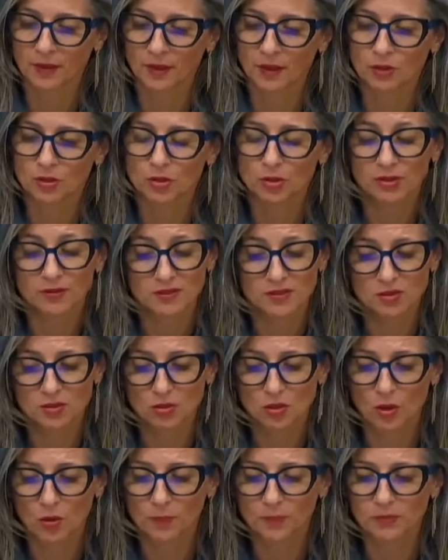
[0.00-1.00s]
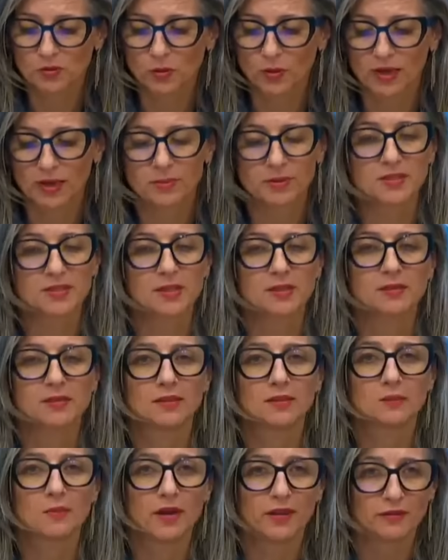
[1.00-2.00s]
It should have stopped when I
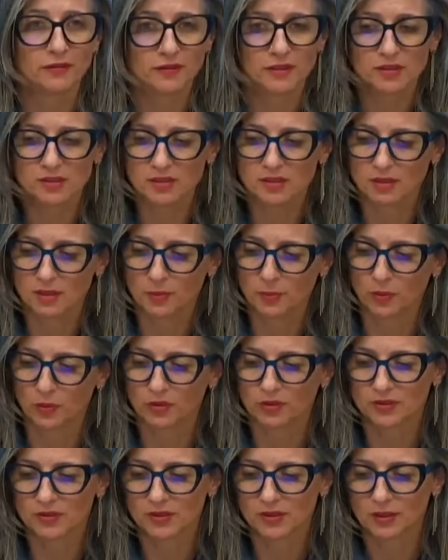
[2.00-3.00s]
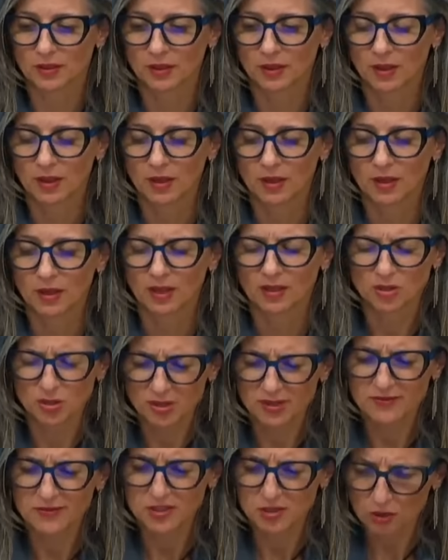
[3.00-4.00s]
presented my first report. It
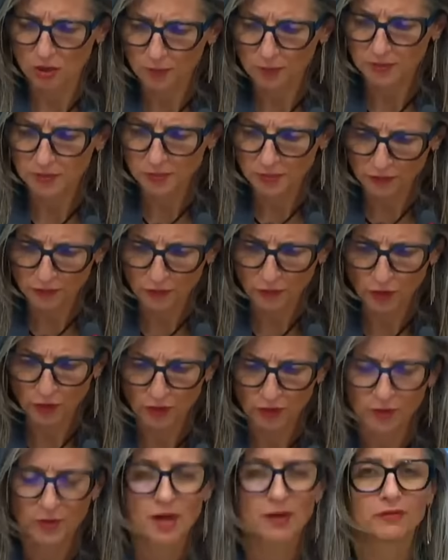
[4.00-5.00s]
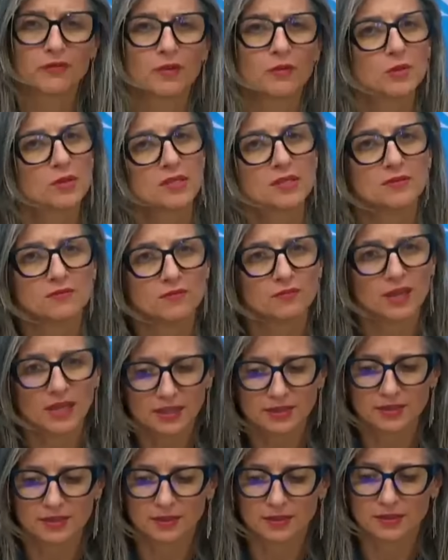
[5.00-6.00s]
should have stopped before Rafah was
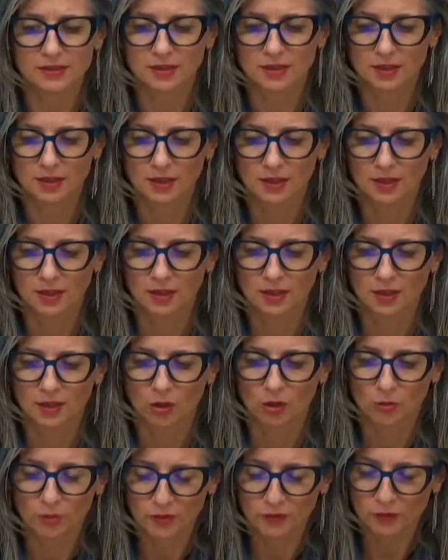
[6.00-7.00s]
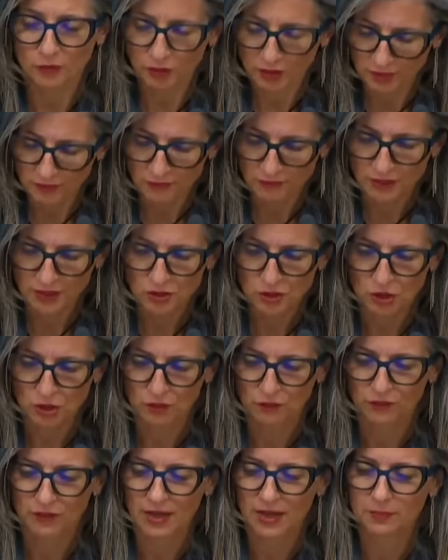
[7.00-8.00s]
invaded or before the invasion
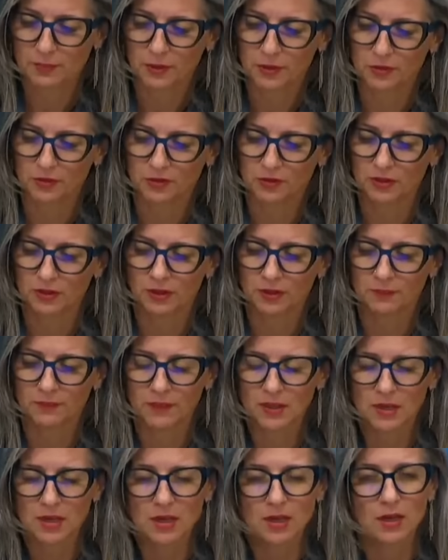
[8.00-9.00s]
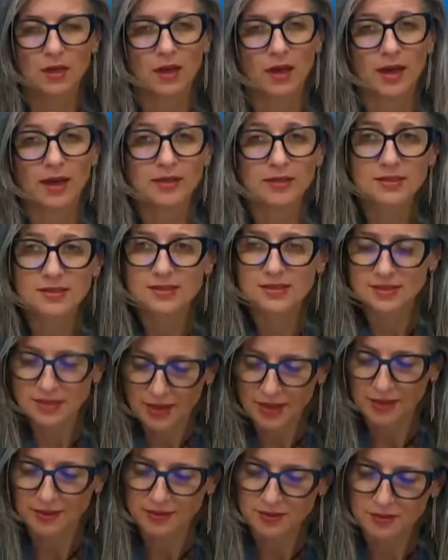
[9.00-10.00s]
of Lebanon. And
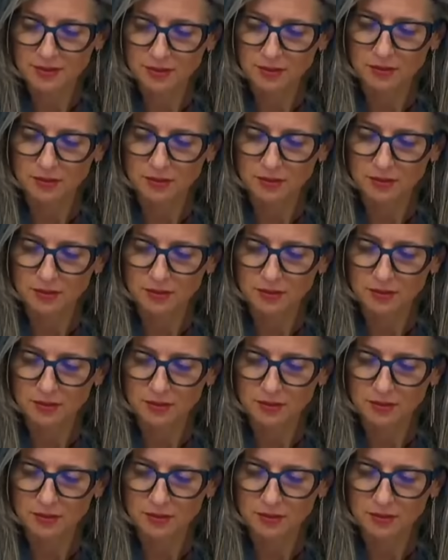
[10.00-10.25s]
instead,